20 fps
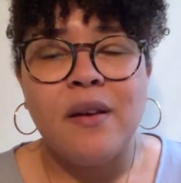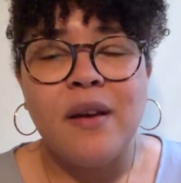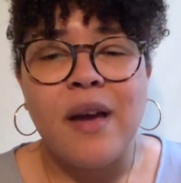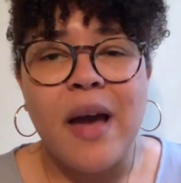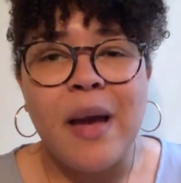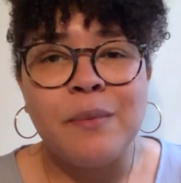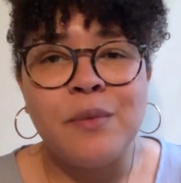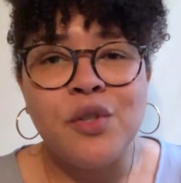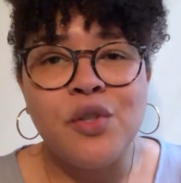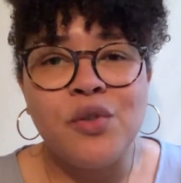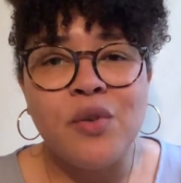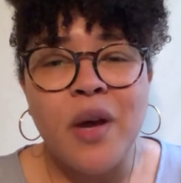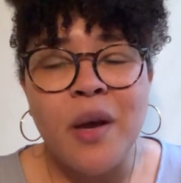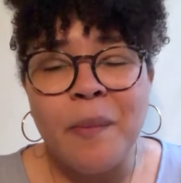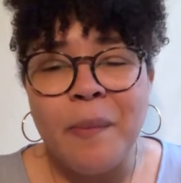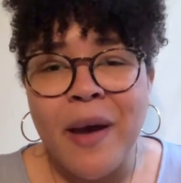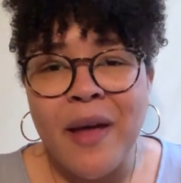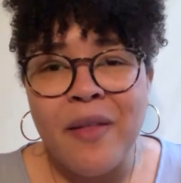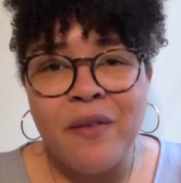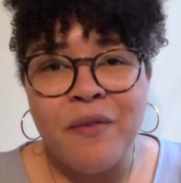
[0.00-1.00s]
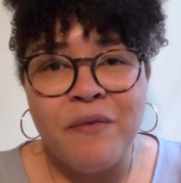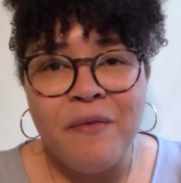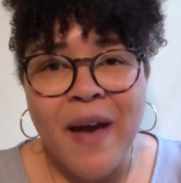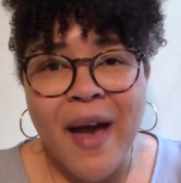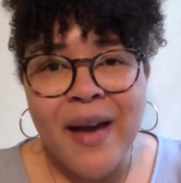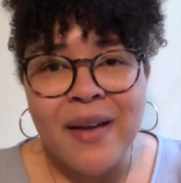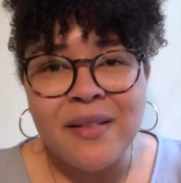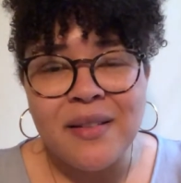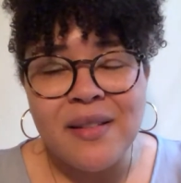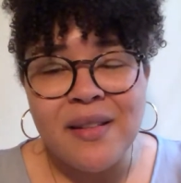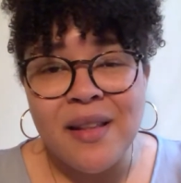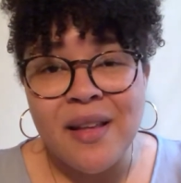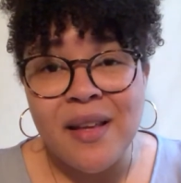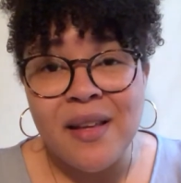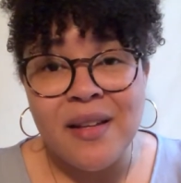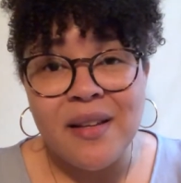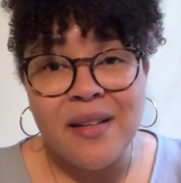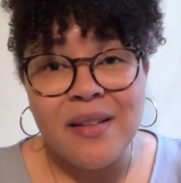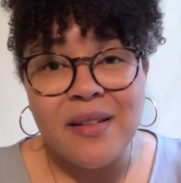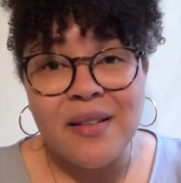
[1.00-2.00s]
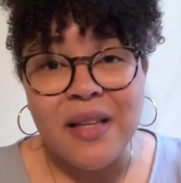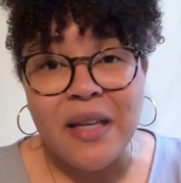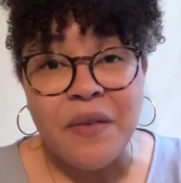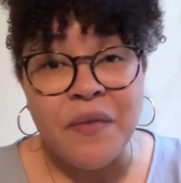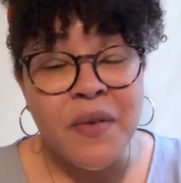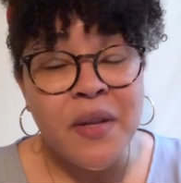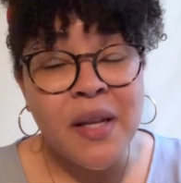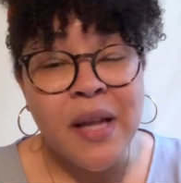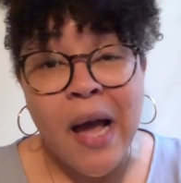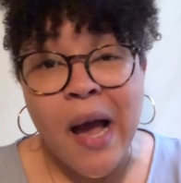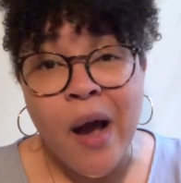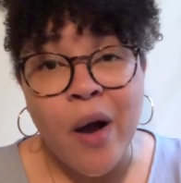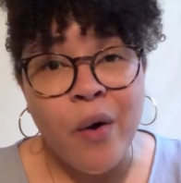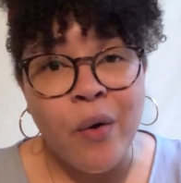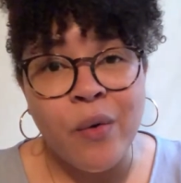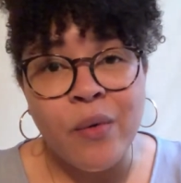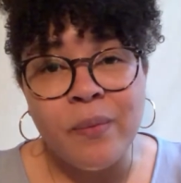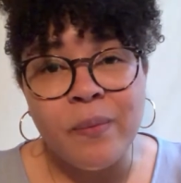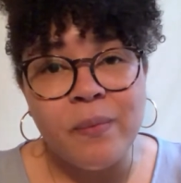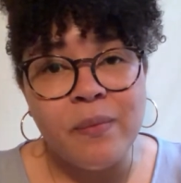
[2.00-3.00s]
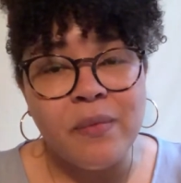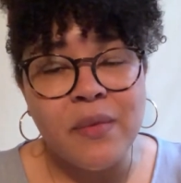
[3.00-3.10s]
I'm struck by the fact that even now,